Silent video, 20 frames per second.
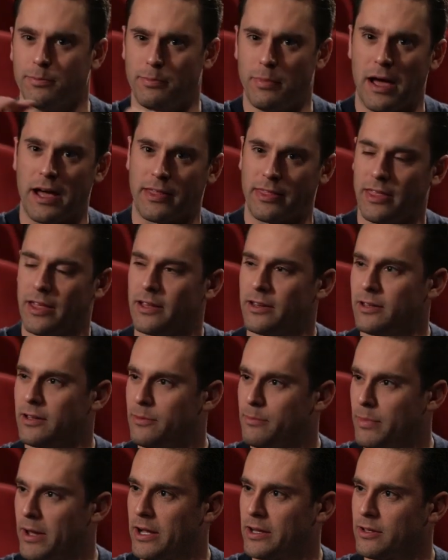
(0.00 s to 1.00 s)
back then it
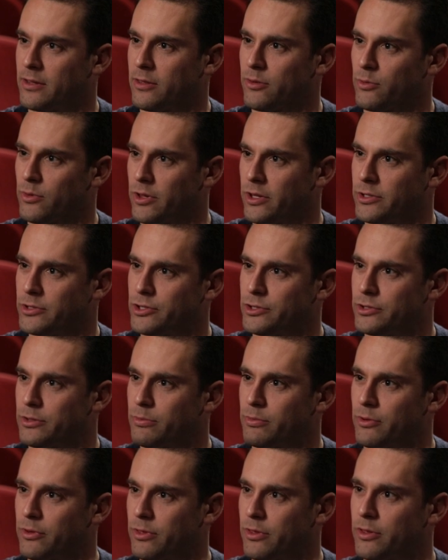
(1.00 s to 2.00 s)
impacted the
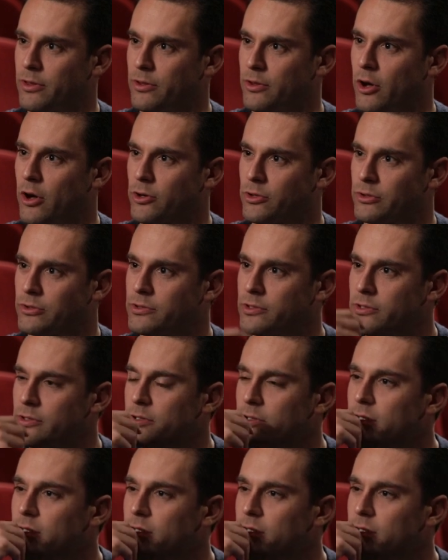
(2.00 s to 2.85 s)
relationship with the daughters?